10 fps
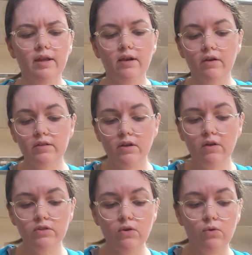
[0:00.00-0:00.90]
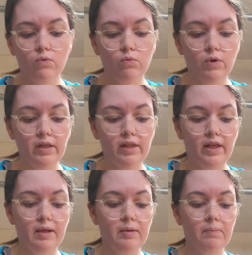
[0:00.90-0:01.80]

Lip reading: It is also really like